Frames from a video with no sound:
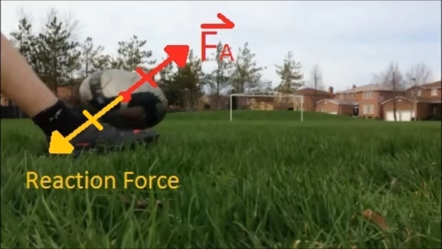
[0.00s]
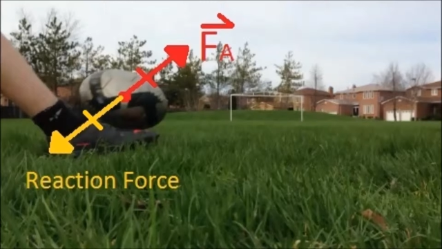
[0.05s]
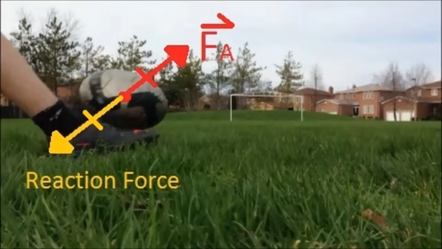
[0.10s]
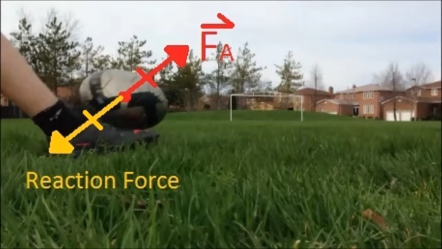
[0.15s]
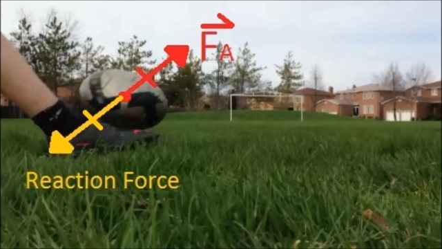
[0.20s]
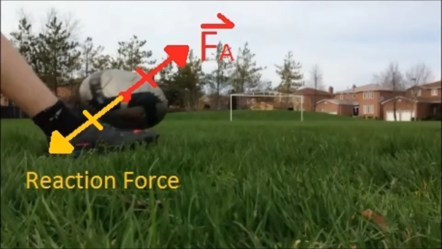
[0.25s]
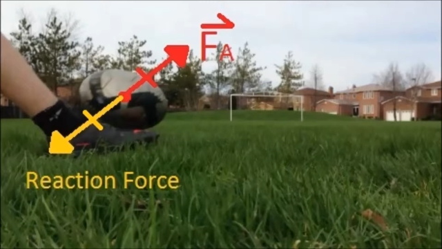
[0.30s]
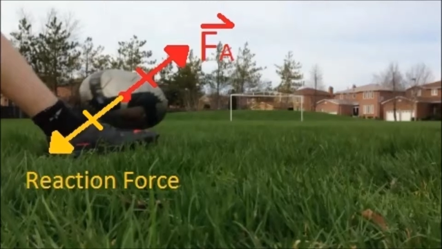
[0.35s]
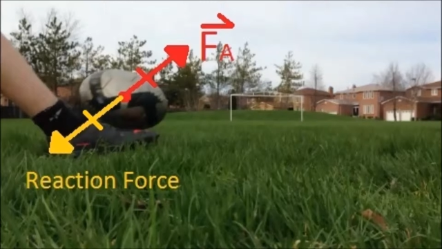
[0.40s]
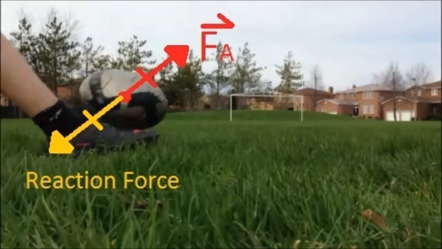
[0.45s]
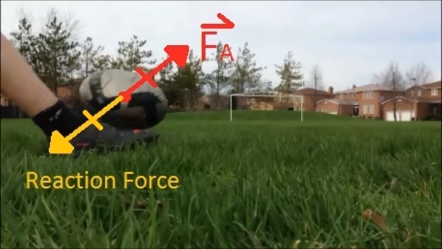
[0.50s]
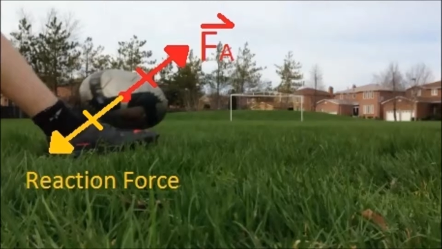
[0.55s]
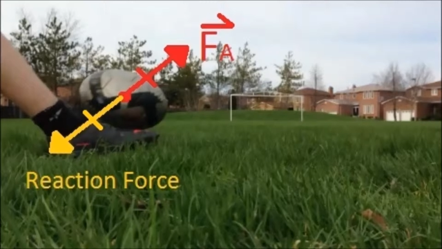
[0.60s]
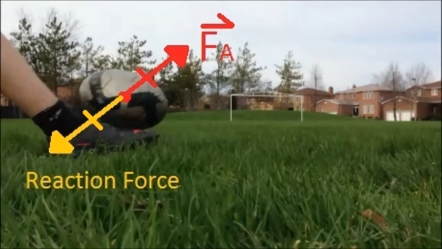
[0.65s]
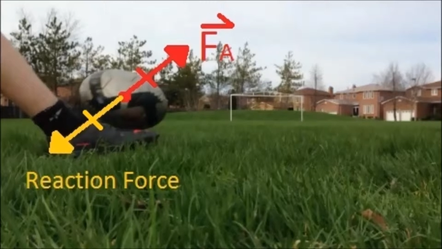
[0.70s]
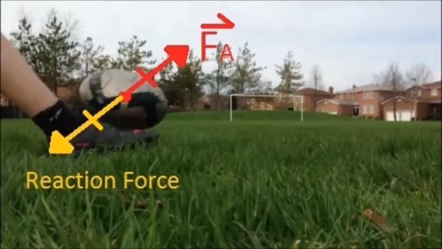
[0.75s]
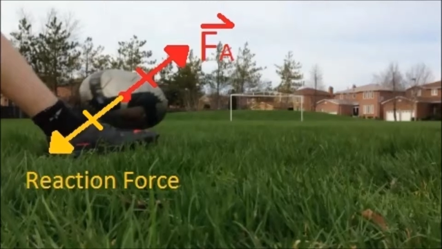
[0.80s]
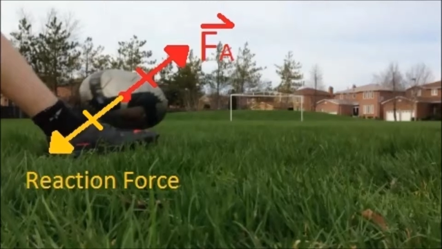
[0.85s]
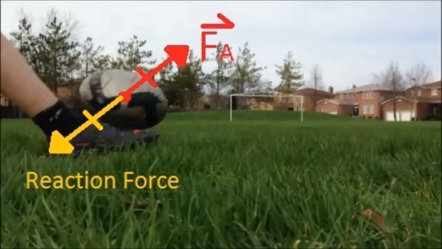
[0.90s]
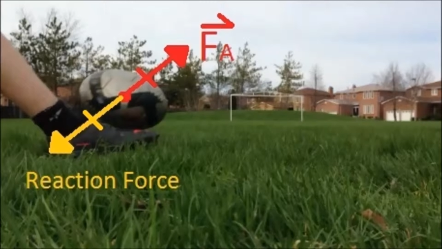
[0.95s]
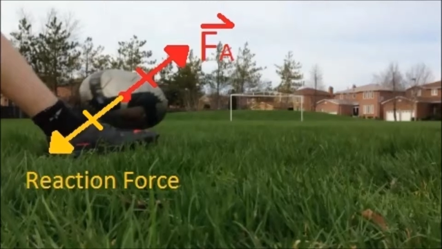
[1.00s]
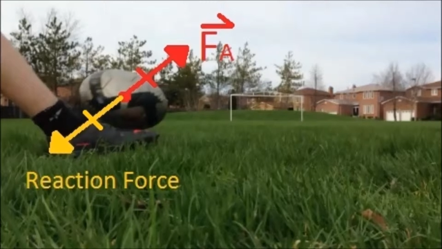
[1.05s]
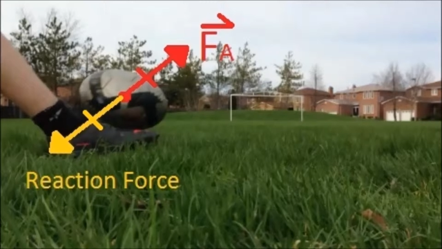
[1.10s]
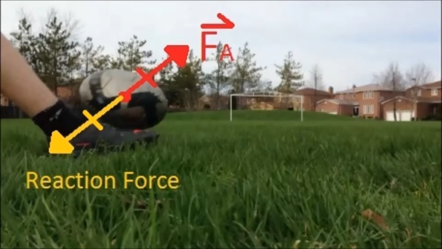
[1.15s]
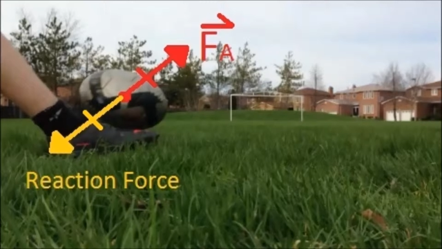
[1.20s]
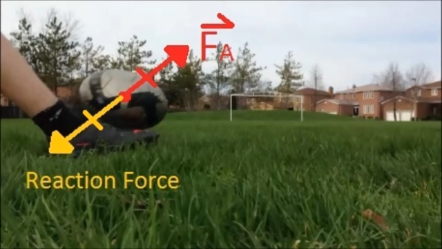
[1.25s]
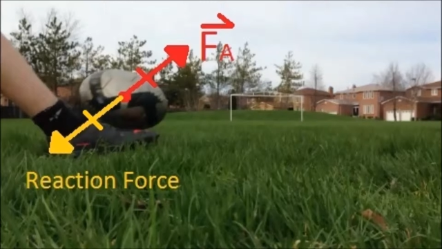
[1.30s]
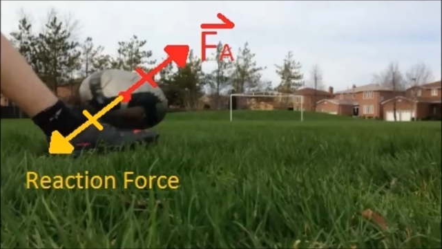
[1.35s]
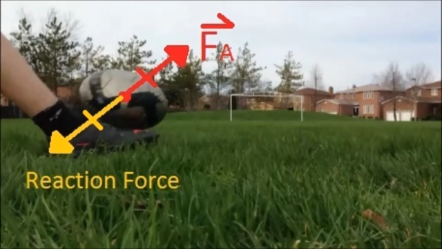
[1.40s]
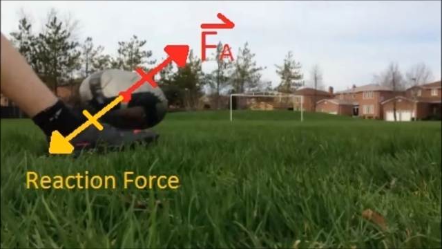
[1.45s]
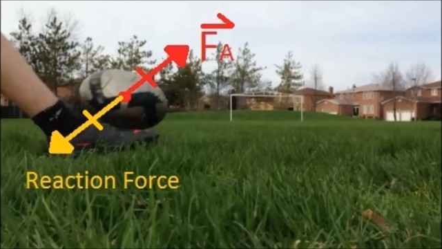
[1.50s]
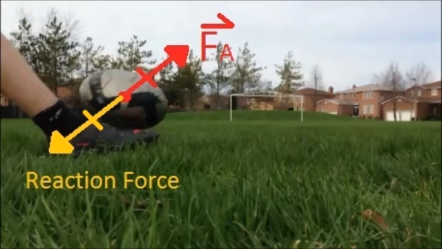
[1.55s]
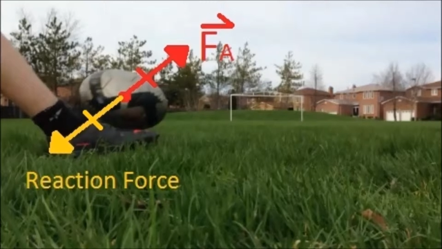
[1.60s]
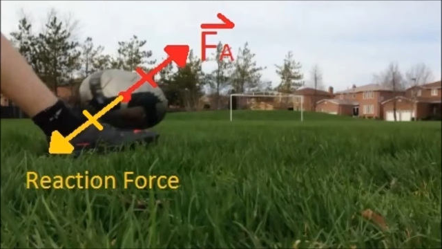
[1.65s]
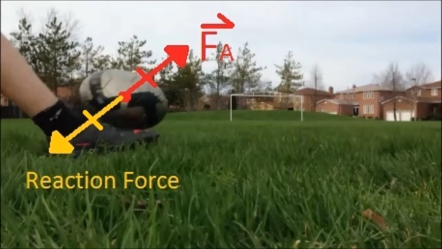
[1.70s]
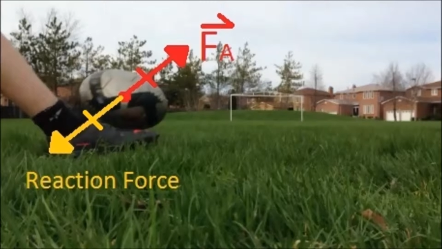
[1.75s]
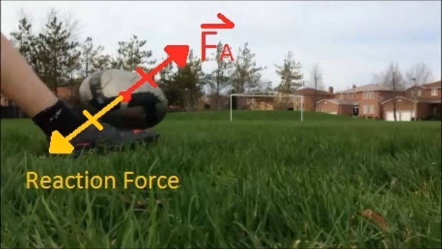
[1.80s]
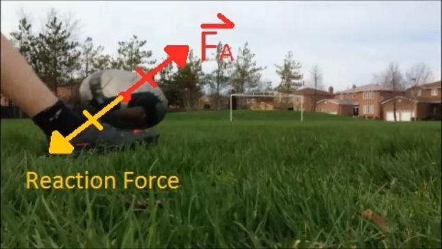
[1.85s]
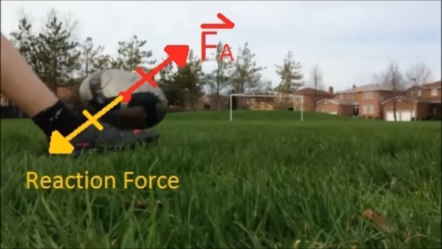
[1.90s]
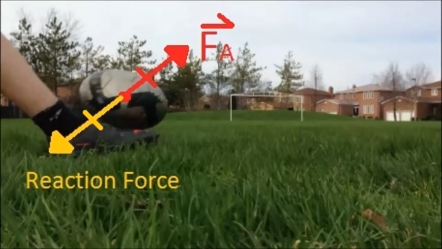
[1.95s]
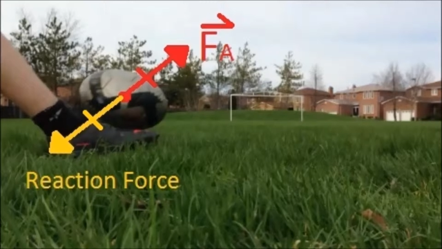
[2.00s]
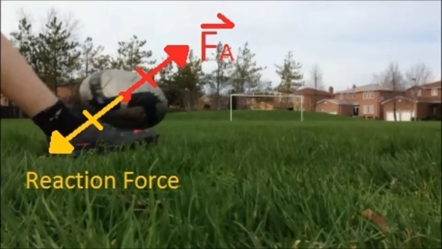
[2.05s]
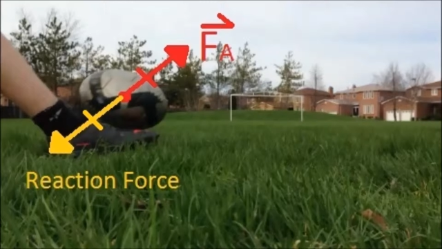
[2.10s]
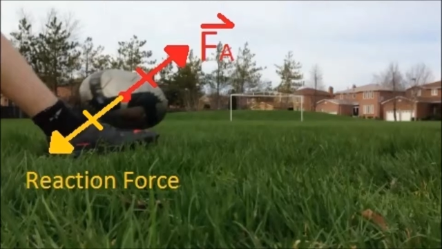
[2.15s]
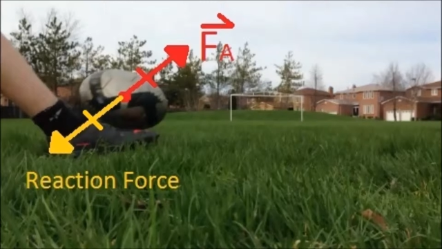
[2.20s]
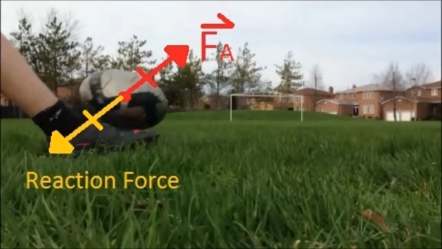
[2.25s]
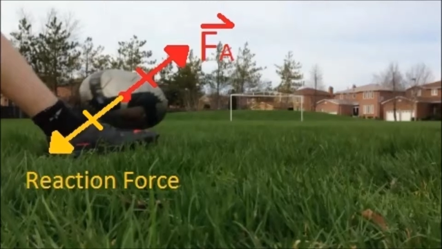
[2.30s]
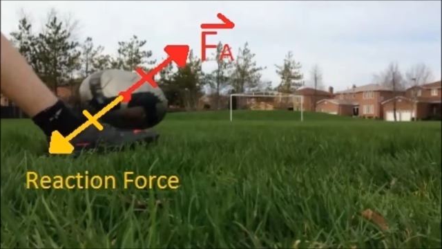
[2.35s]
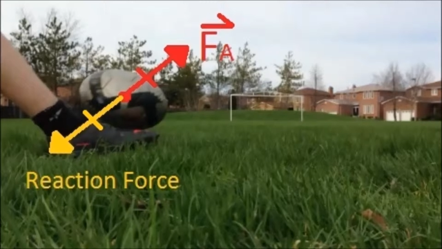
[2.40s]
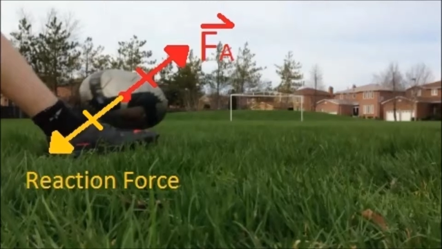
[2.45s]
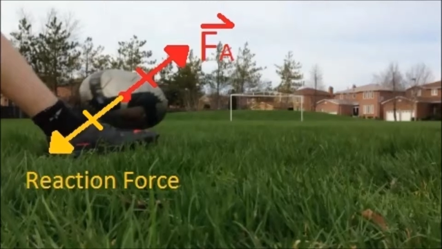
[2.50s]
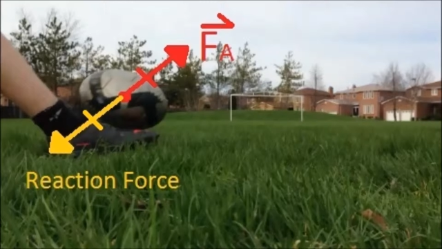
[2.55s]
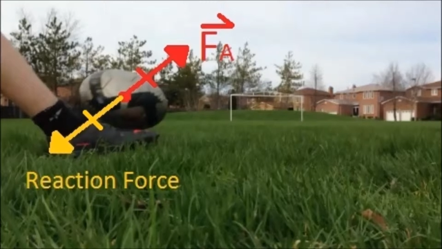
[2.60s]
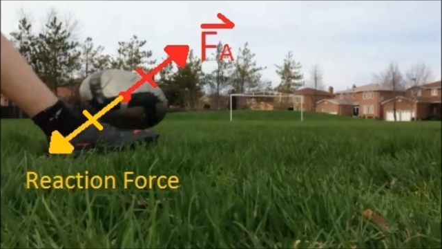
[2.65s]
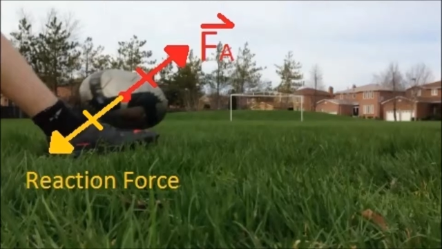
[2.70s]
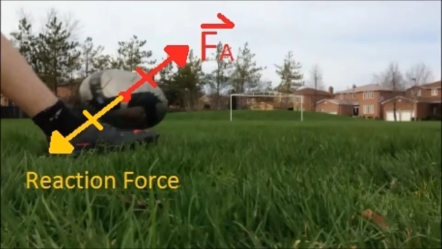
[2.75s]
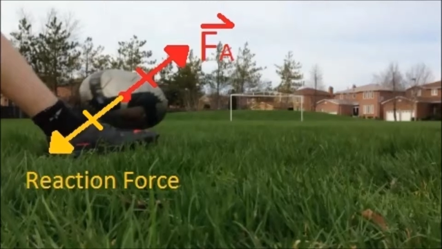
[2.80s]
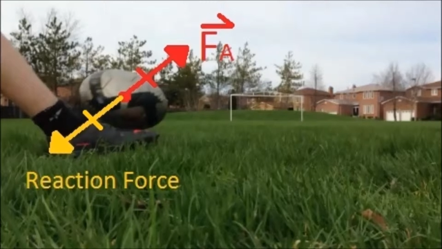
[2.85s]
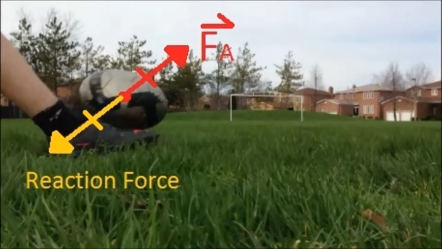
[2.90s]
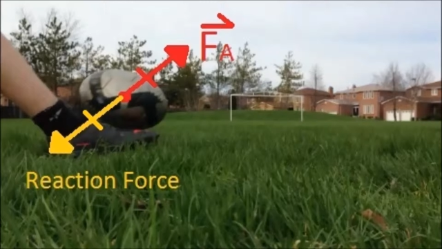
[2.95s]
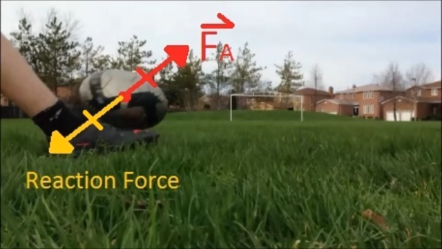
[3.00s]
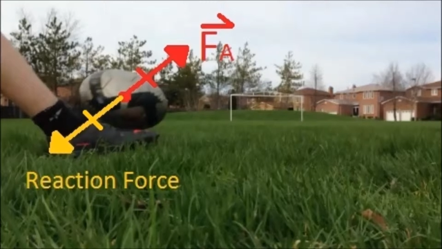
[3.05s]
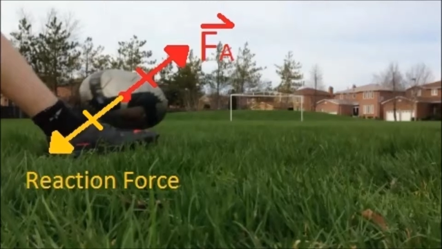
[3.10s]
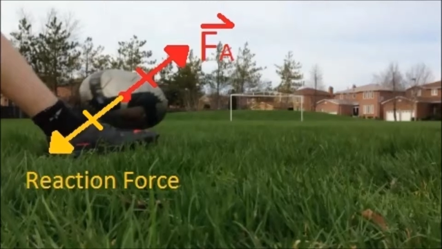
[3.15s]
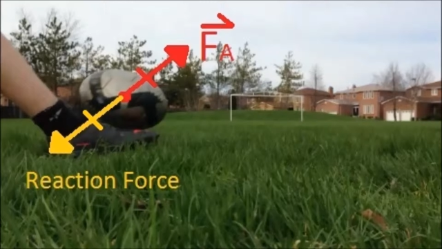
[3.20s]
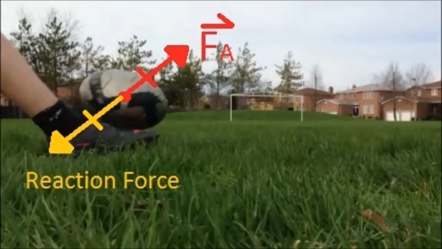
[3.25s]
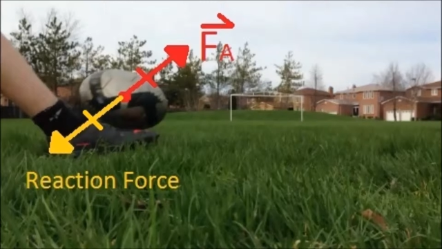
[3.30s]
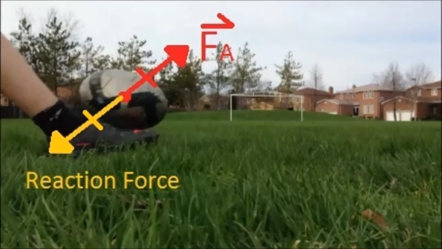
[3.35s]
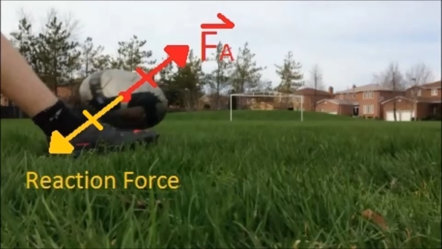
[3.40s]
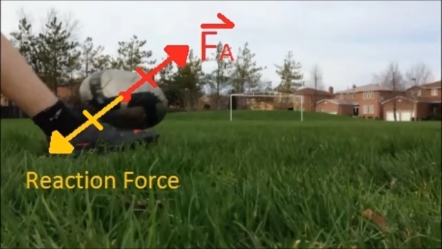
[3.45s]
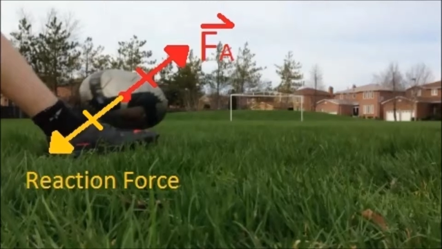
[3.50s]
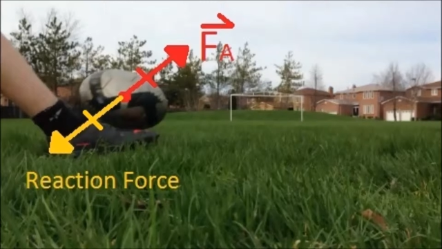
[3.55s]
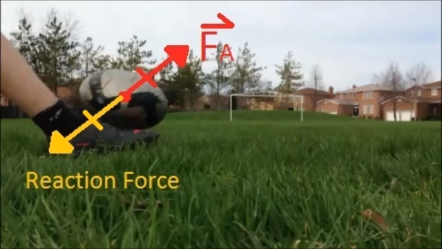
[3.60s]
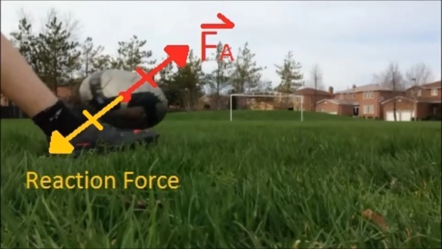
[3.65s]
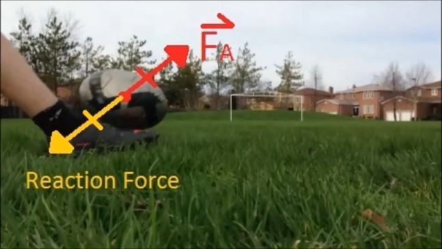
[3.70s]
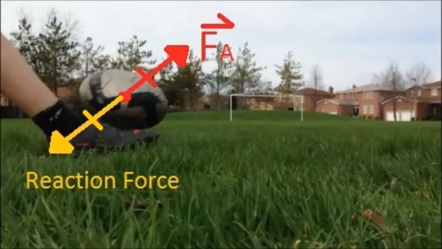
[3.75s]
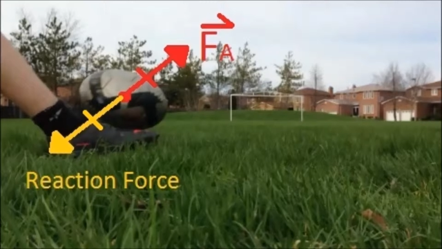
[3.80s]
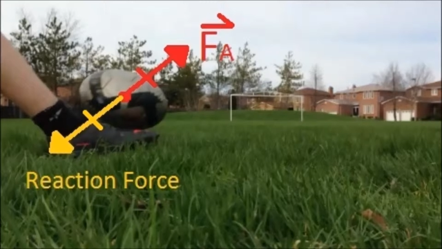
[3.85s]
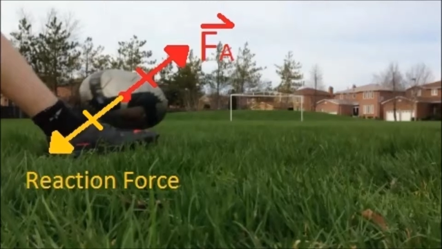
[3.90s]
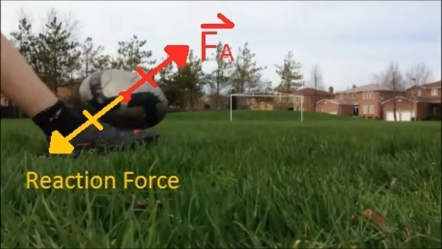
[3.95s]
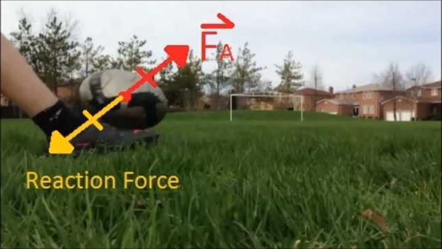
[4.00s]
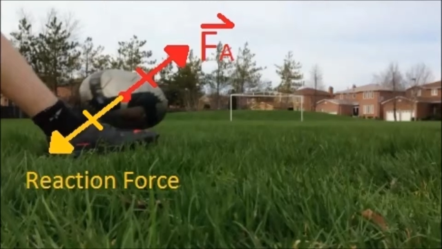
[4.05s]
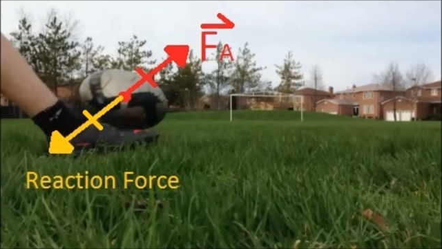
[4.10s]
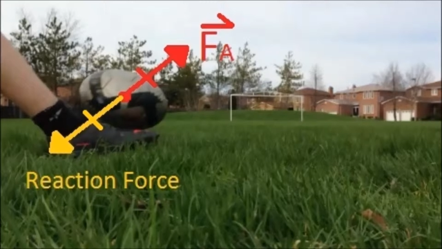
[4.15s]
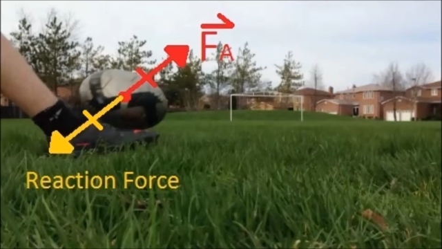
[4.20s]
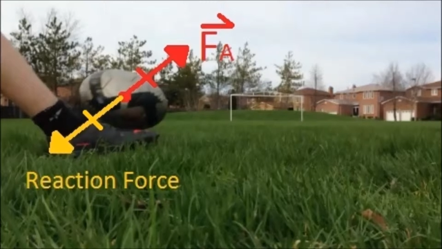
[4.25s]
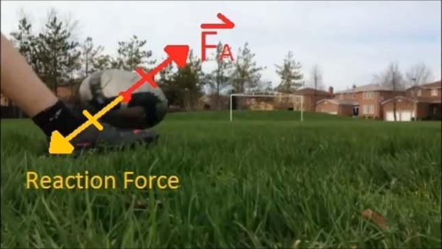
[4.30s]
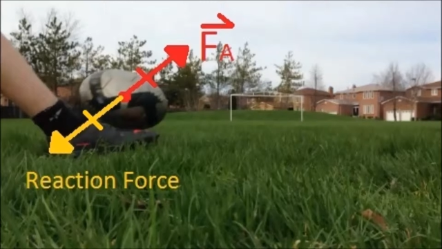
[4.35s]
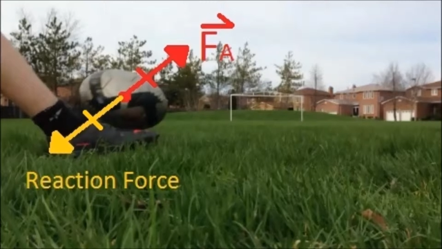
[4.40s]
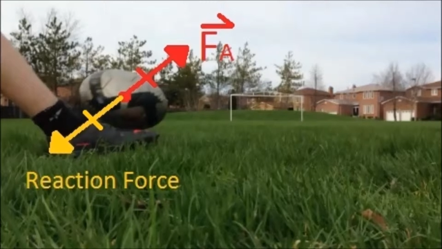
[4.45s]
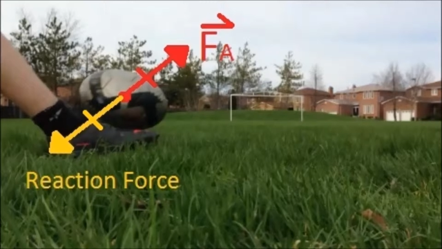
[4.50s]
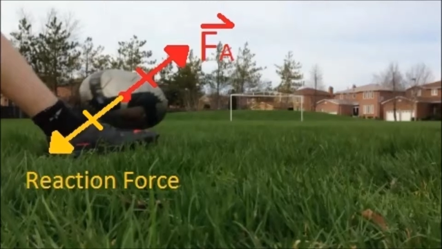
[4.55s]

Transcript: No face is visible, so there are no lips to read.